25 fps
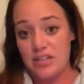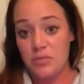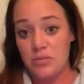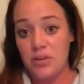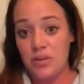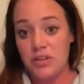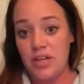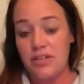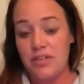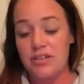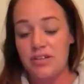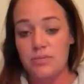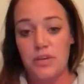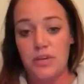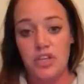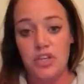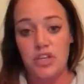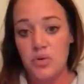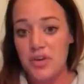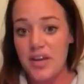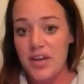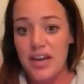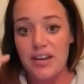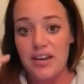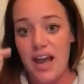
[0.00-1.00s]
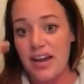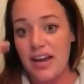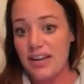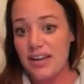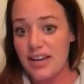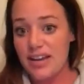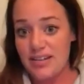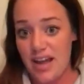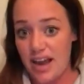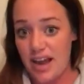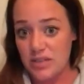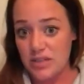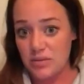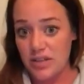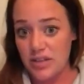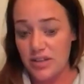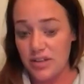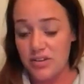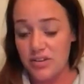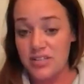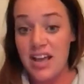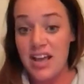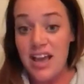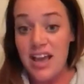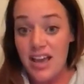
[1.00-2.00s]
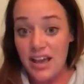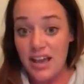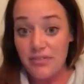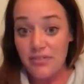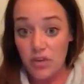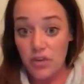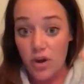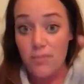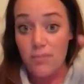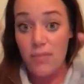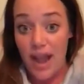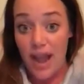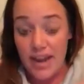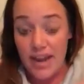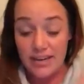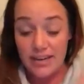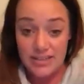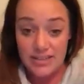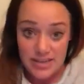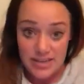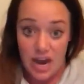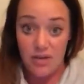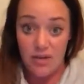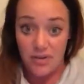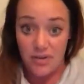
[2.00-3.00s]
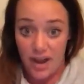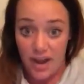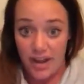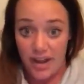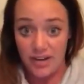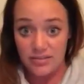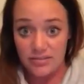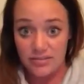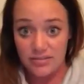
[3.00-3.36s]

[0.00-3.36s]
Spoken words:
with others, but you cannot connect with others if your mind is not right.